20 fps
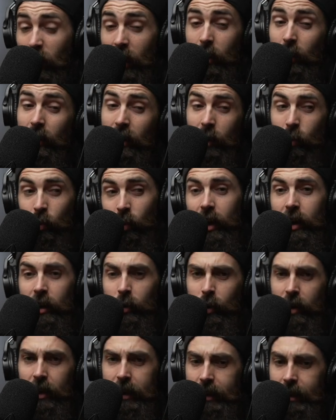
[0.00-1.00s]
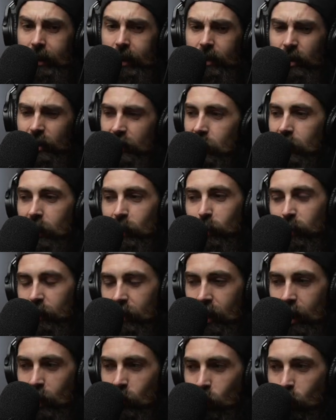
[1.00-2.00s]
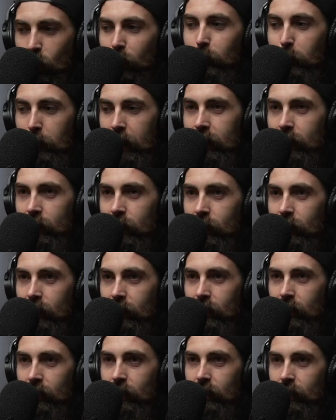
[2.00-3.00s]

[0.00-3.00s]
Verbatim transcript: I got like really, really lean. There's only like one picture.